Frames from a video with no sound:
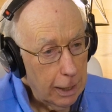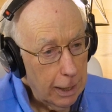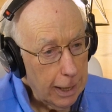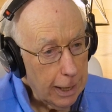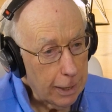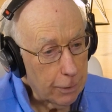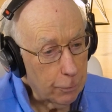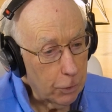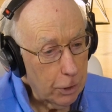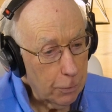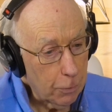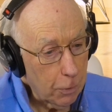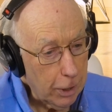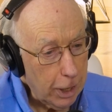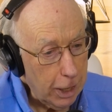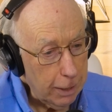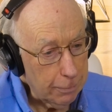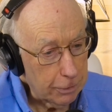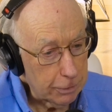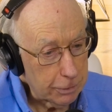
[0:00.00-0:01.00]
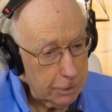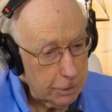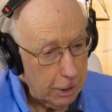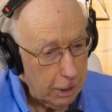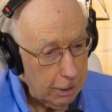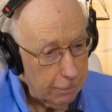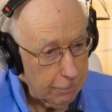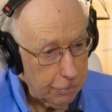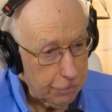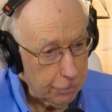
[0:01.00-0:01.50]
And we were able to
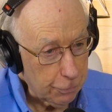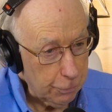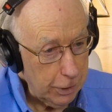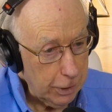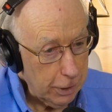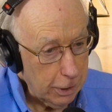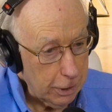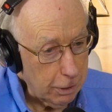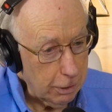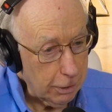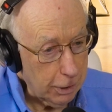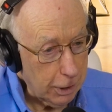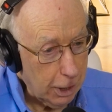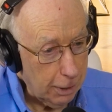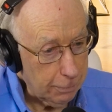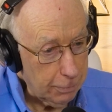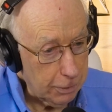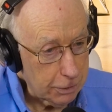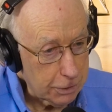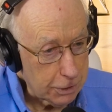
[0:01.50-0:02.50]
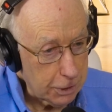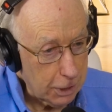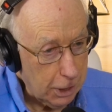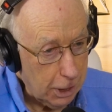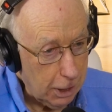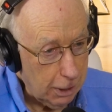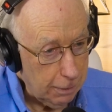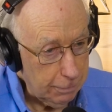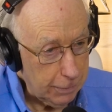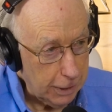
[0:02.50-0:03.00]
have 300 couples
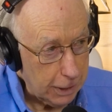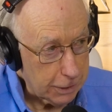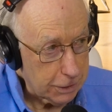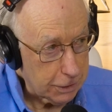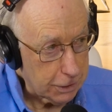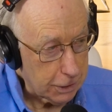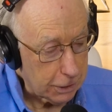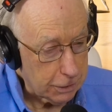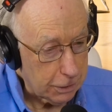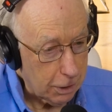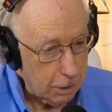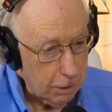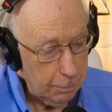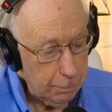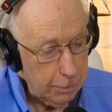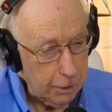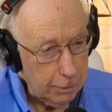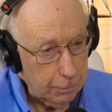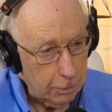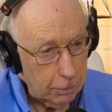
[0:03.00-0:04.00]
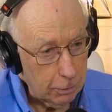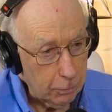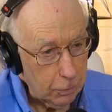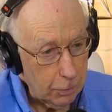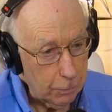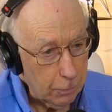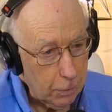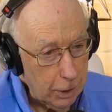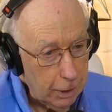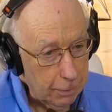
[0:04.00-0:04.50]
come, that's 600 people.
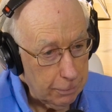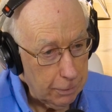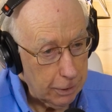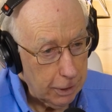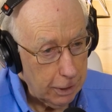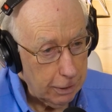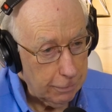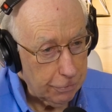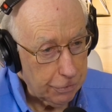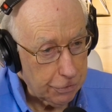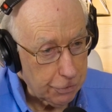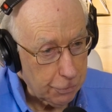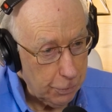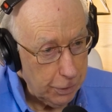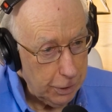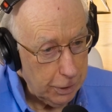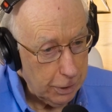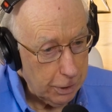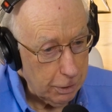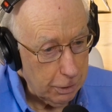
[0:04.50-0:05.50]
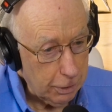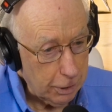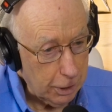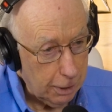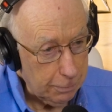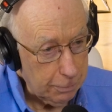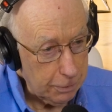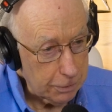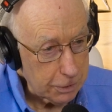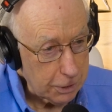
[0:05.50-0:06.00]
We were able to have 300
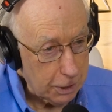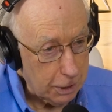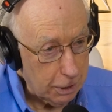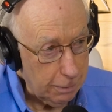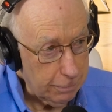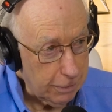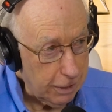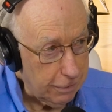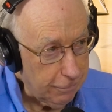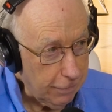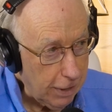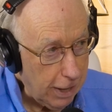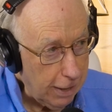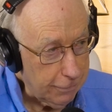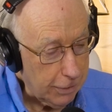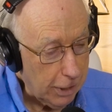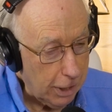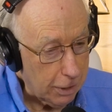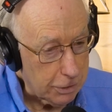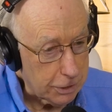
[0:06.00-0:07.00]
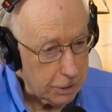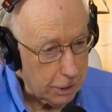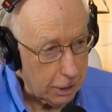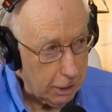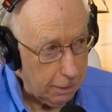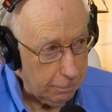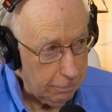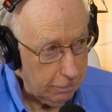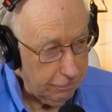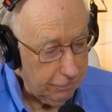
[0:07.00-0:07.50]
couples come at $5 a
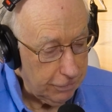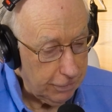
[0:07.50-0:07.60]
couple,